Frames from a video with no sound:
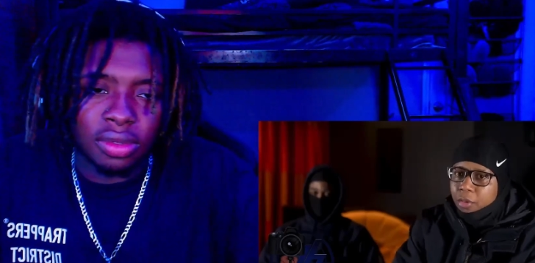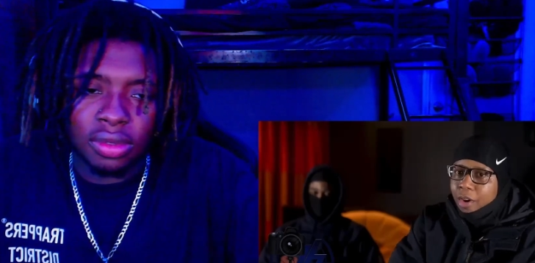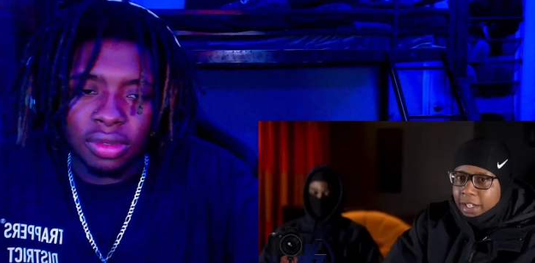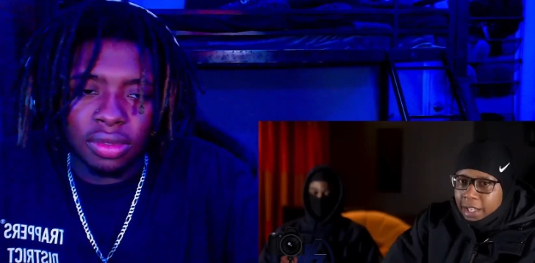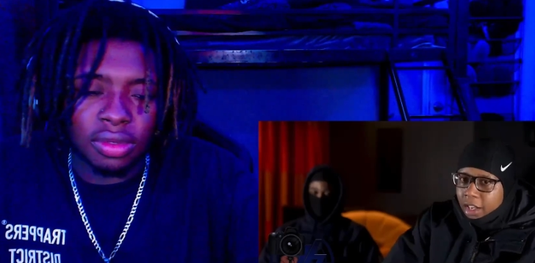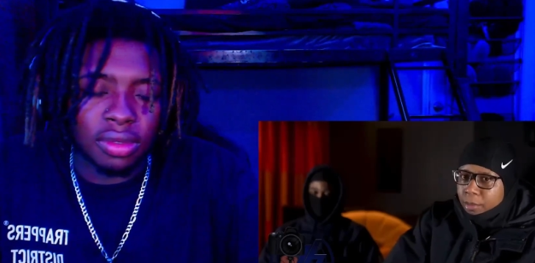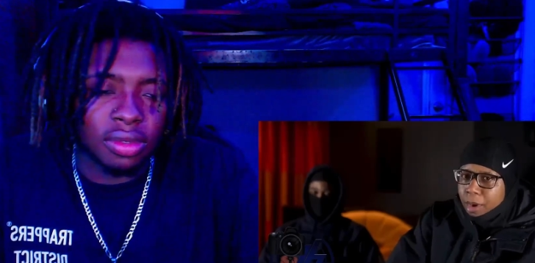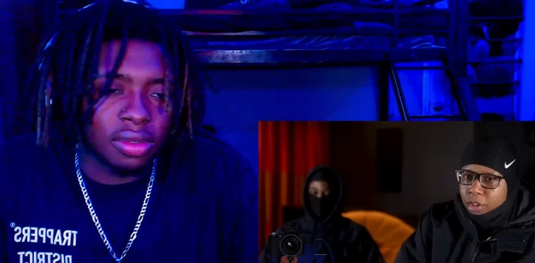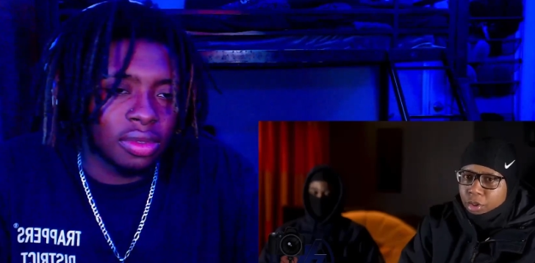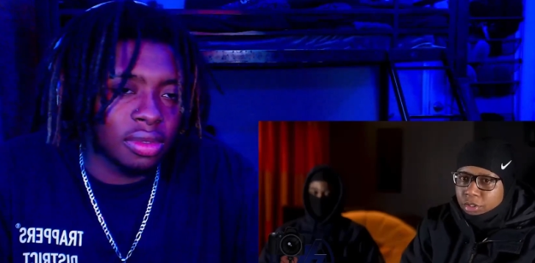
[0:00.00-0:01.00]
Speaker 1: write it down on
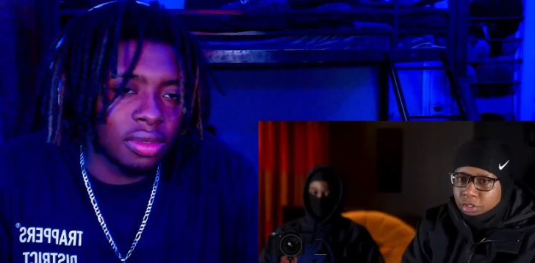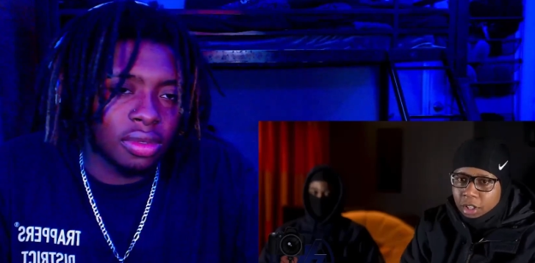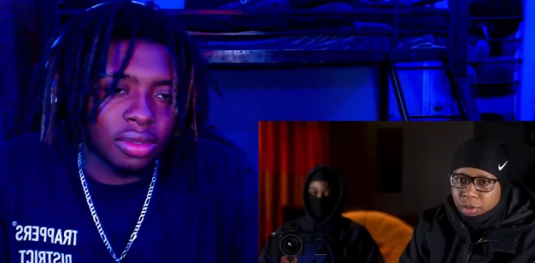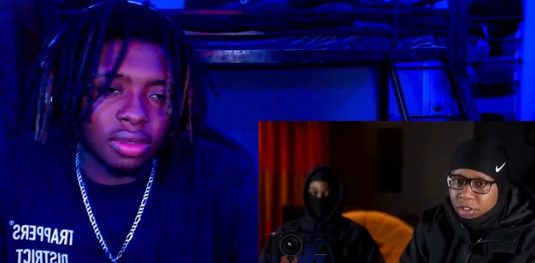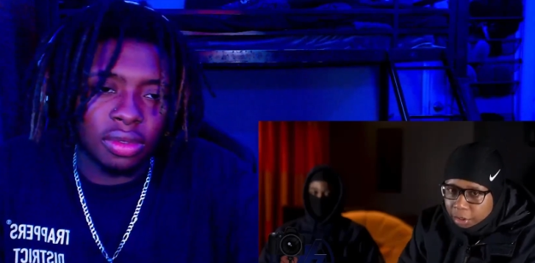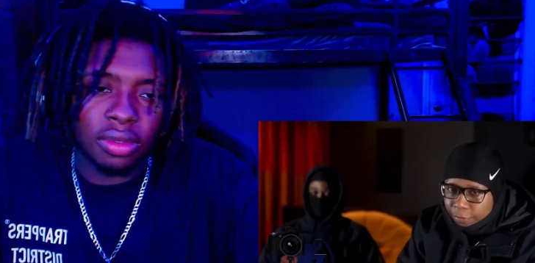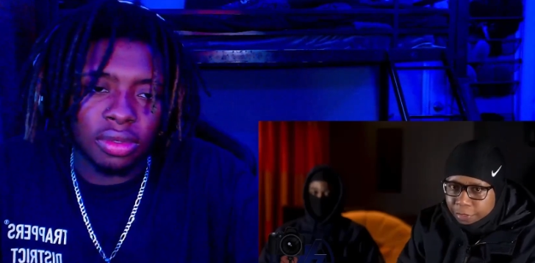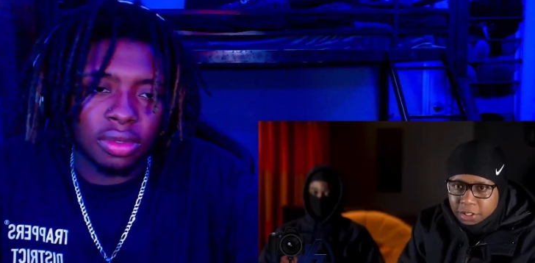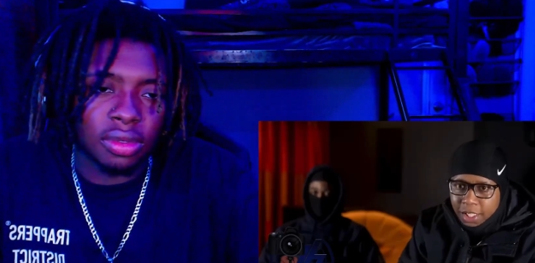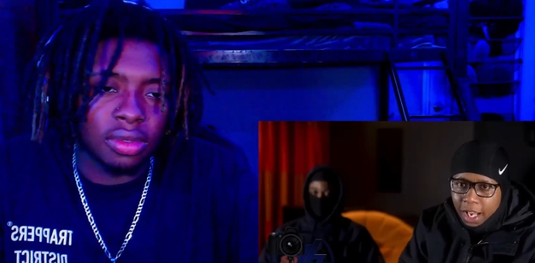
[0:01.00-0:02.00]
my notes. I'm still
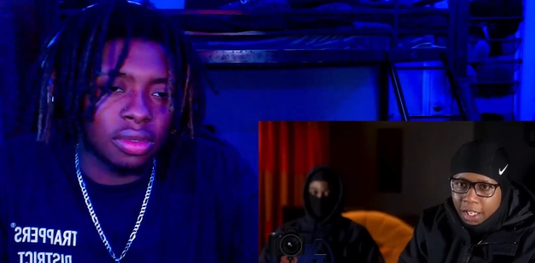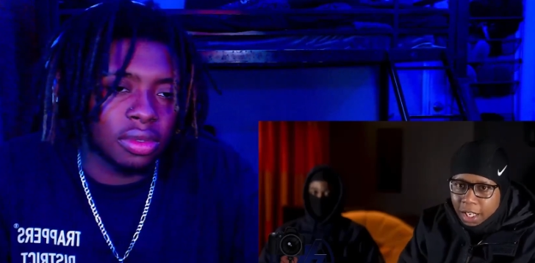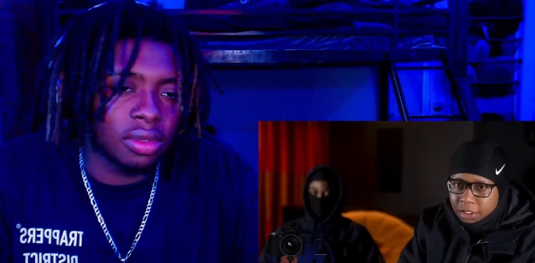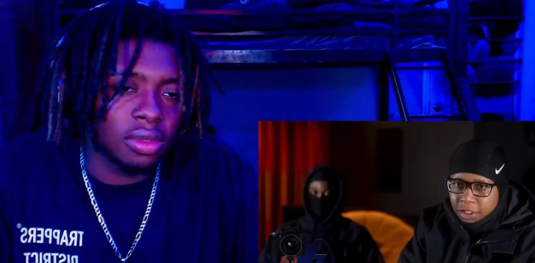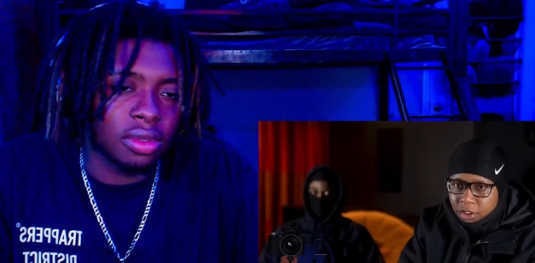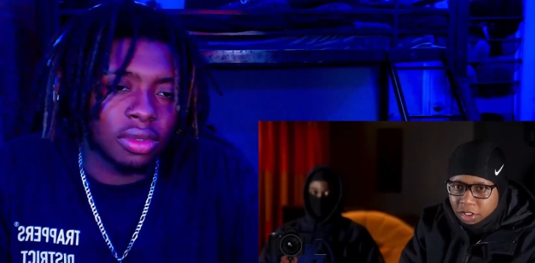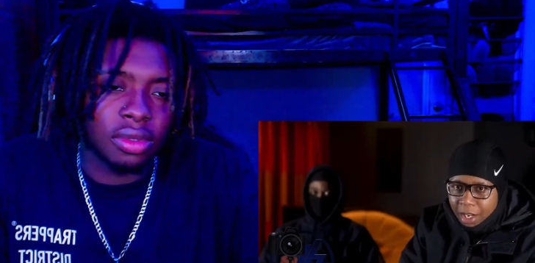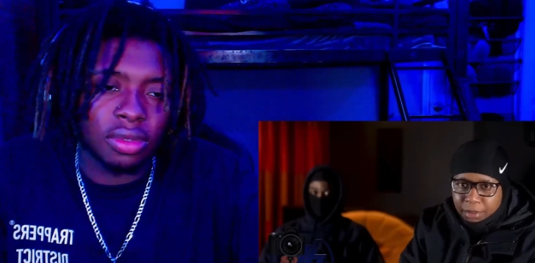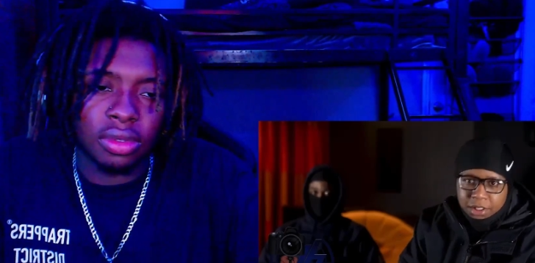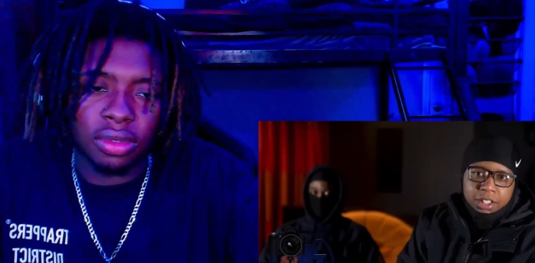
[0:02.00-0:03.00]
freestyling. I just
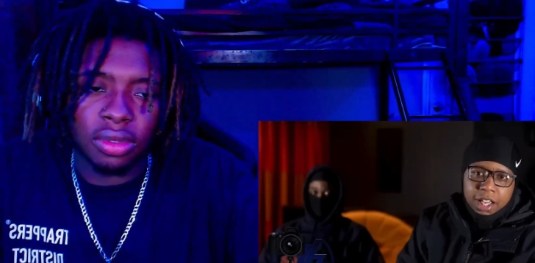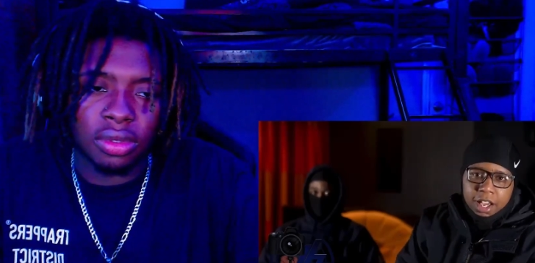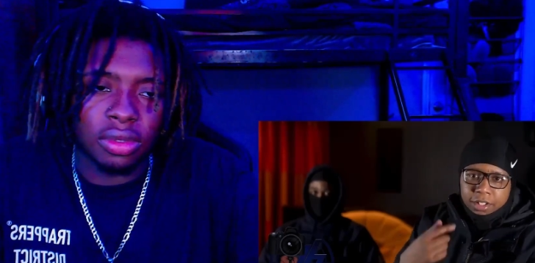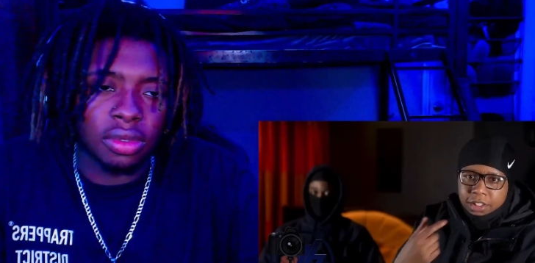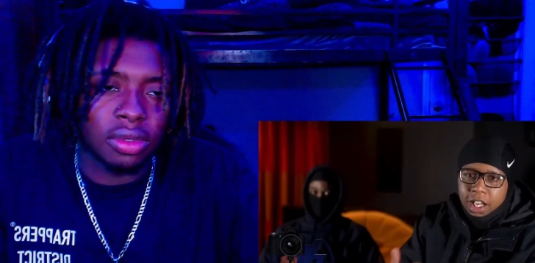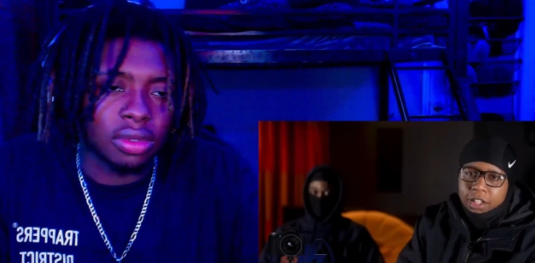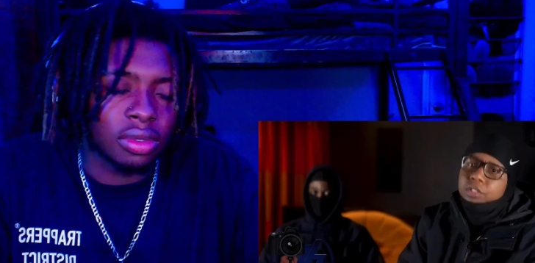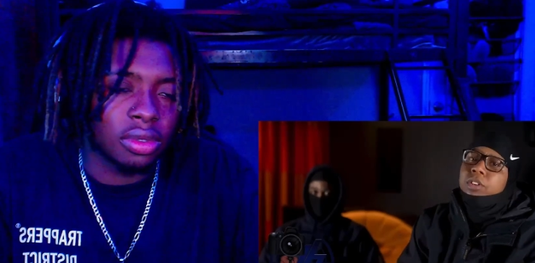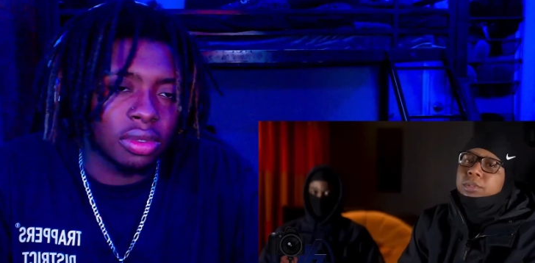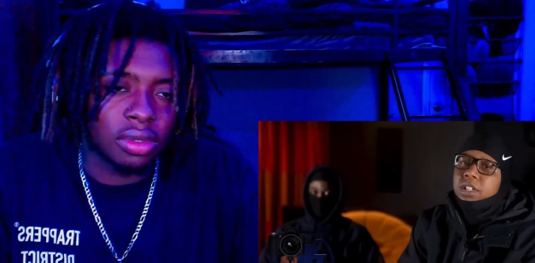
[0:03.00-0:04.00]
type the shit down. as like,
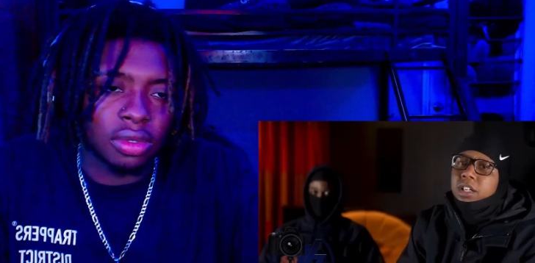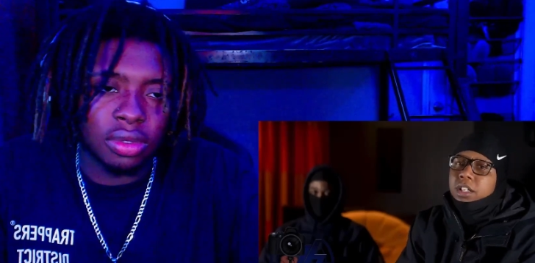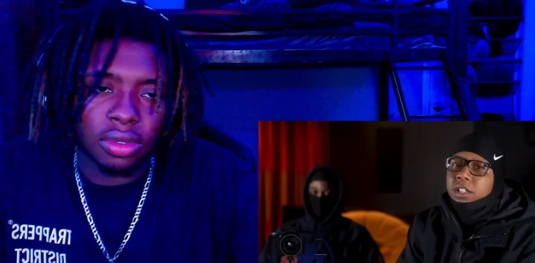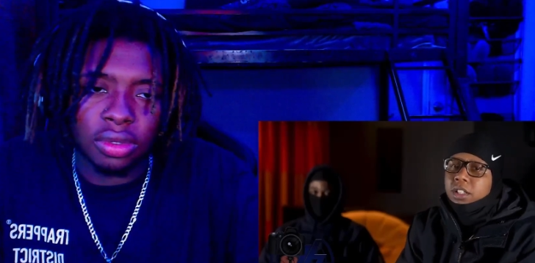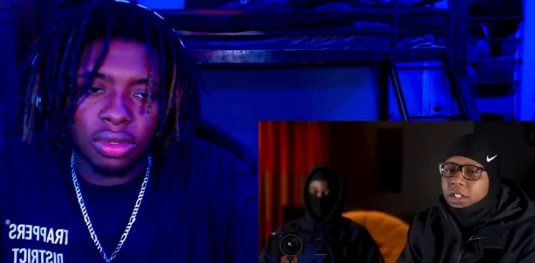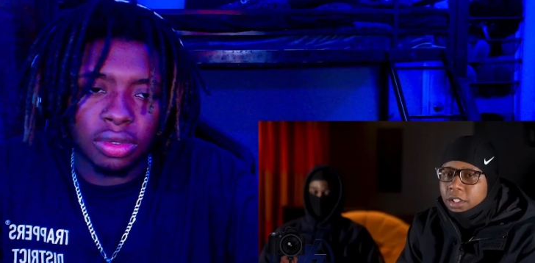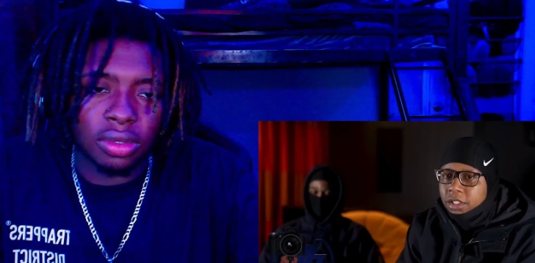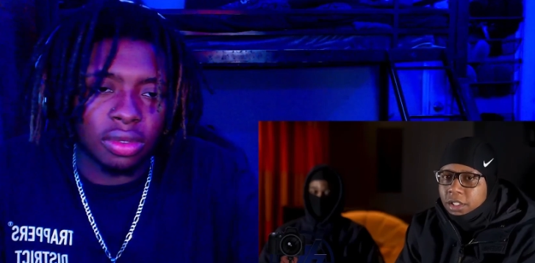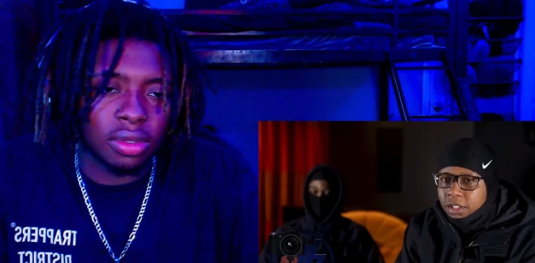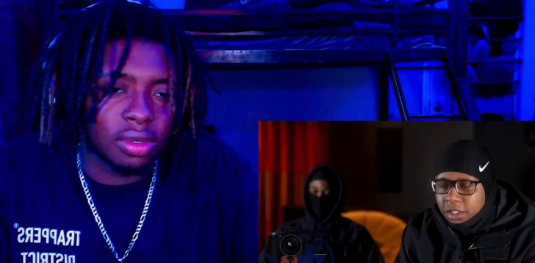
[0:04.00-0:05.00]
you know what I'm saying?
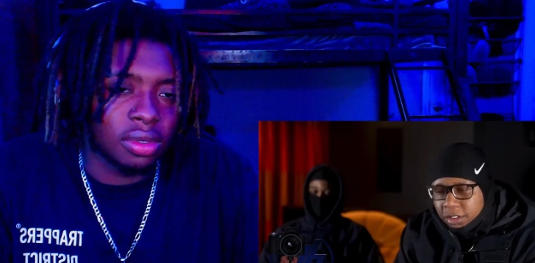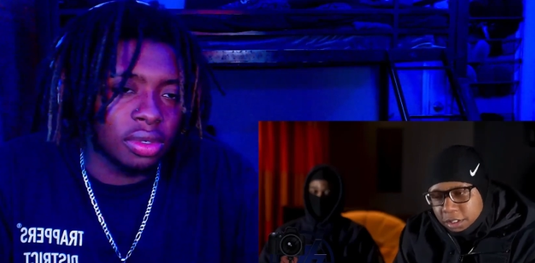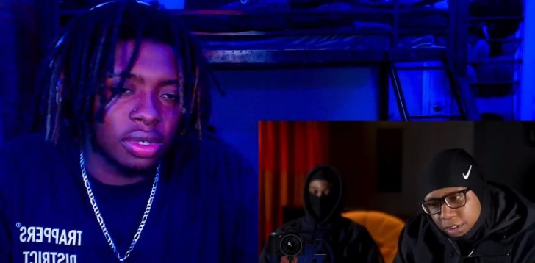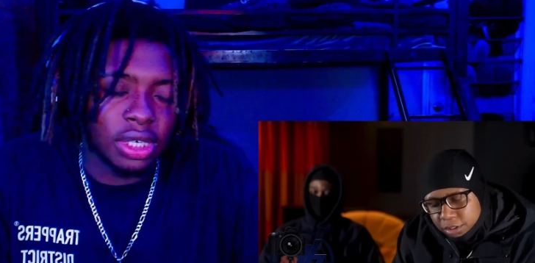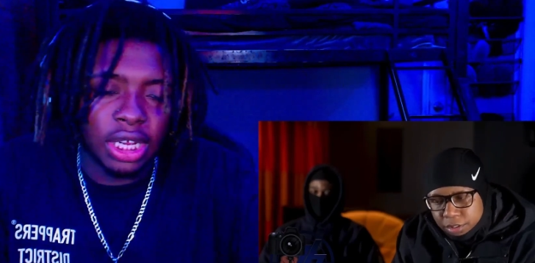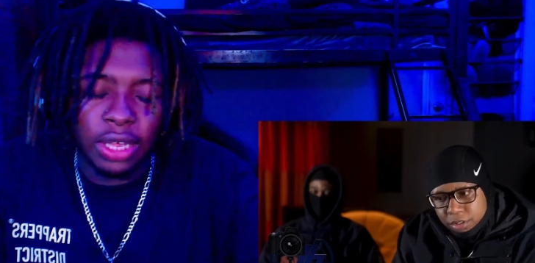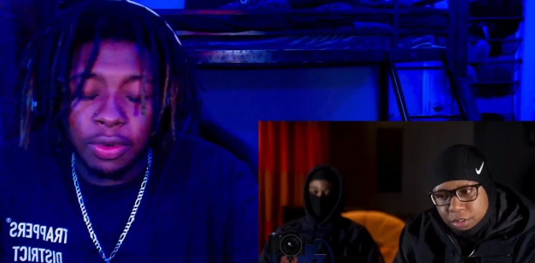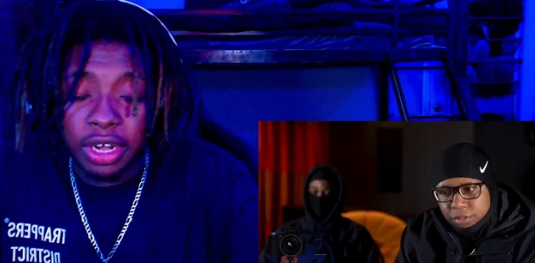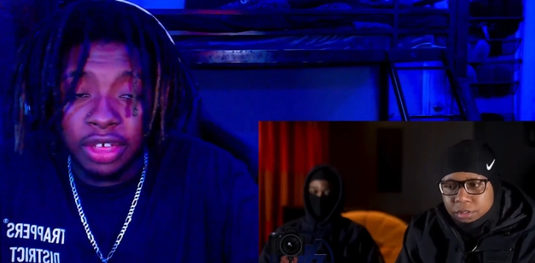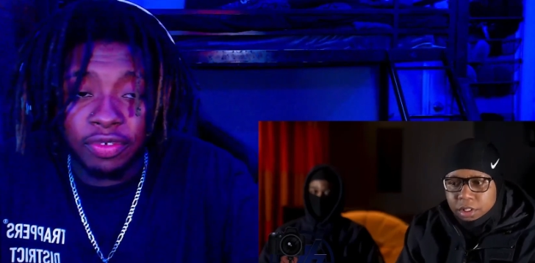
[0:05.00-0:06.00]
Yeah. So, yeah,
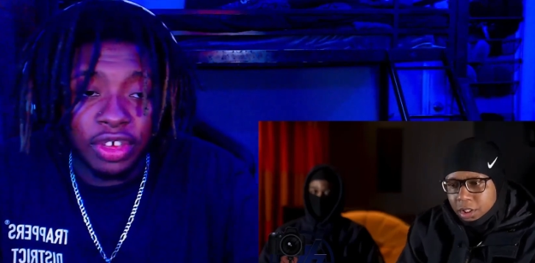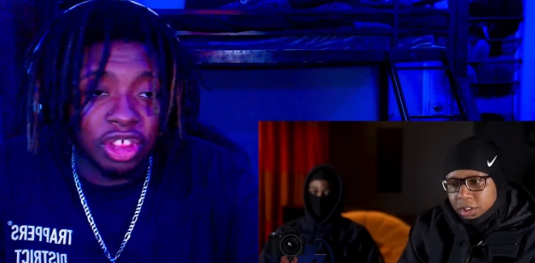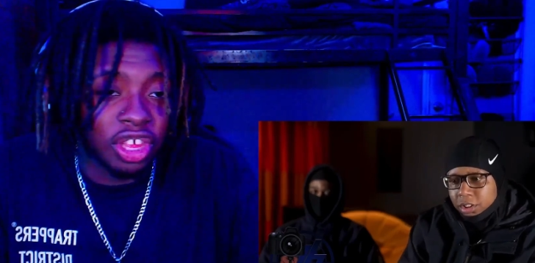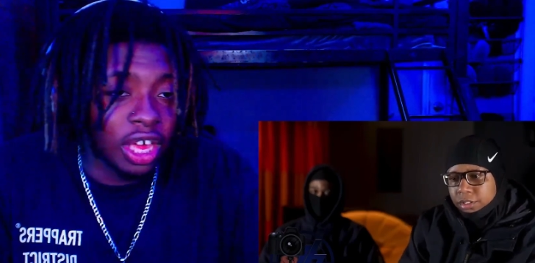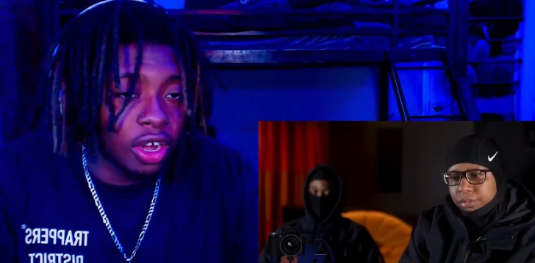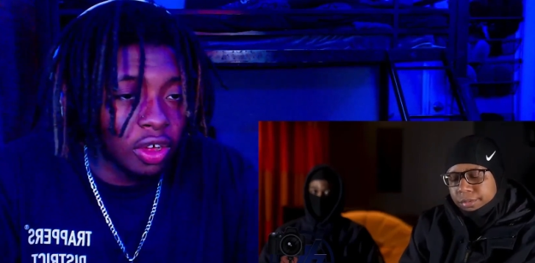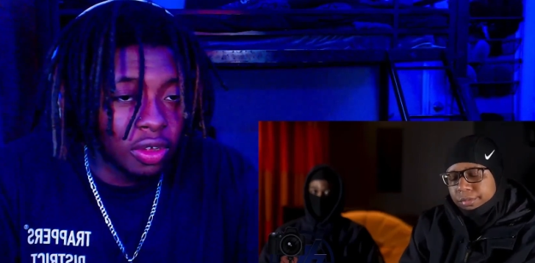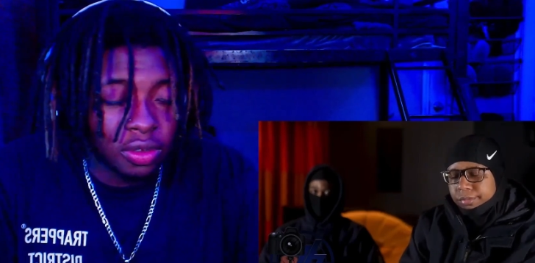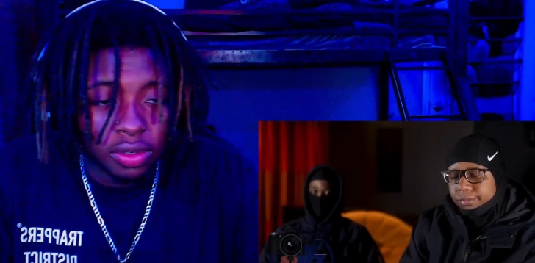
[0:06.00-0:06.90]
want
Speaker 2: to shit, on. Um,